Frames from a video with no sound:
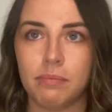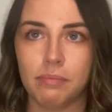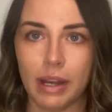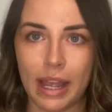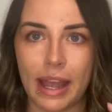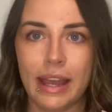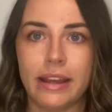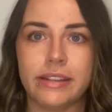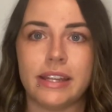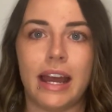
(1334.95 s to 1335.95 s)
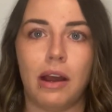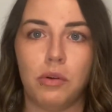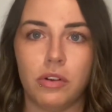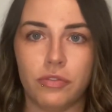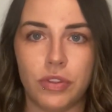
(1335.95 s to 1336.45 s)
my head out
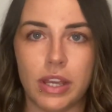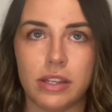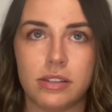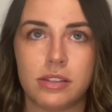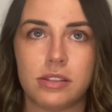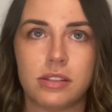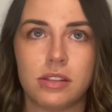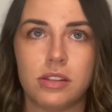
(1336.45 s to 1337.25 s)
of this